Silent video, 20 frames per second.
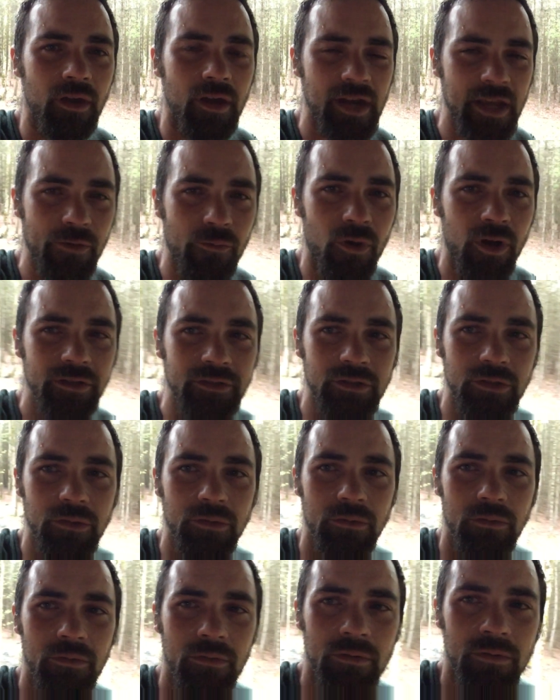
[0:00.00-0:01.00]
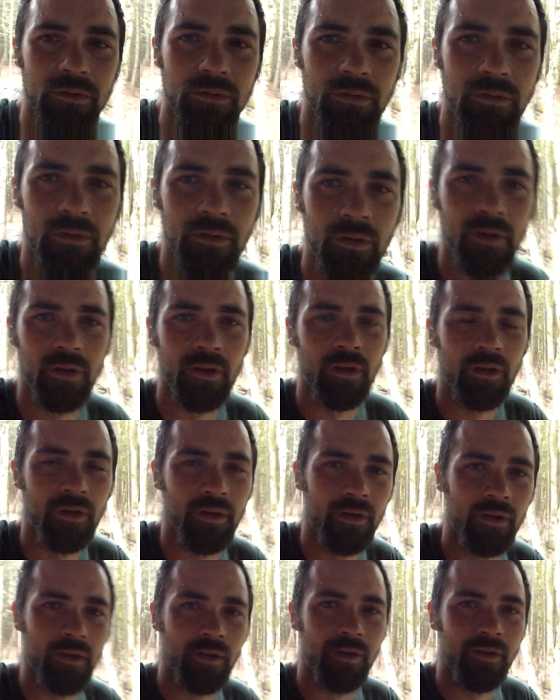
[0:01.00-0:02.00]
And He wants you.
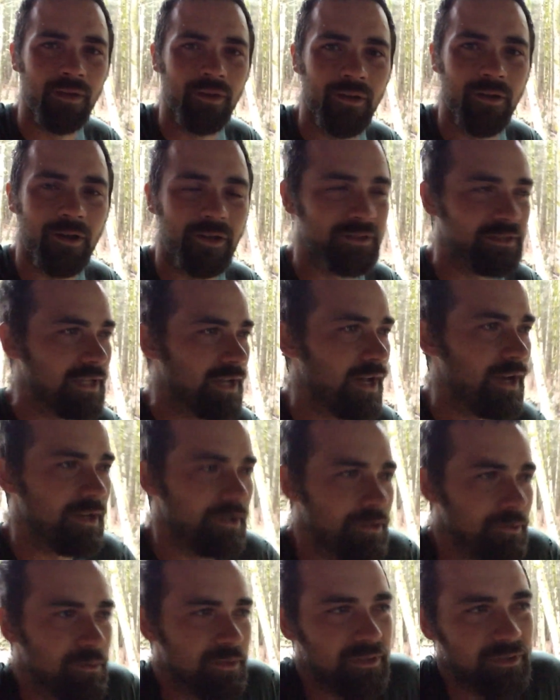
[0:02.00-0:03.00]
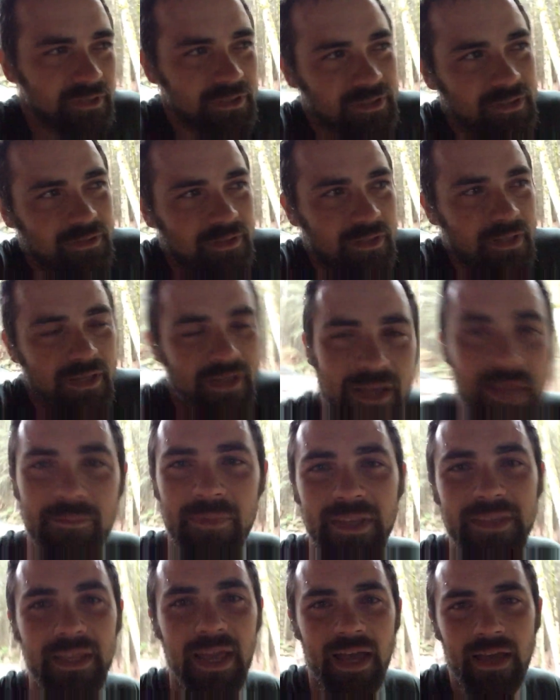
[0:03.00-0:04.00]
All you got to do is just
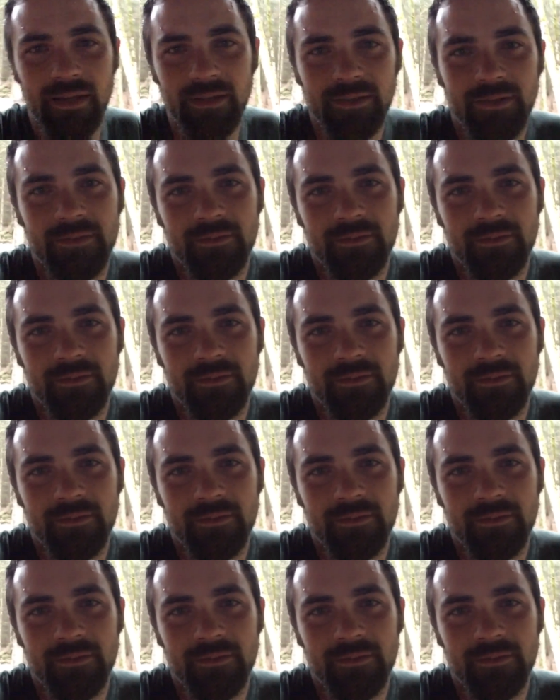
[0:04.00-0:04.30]
admit that.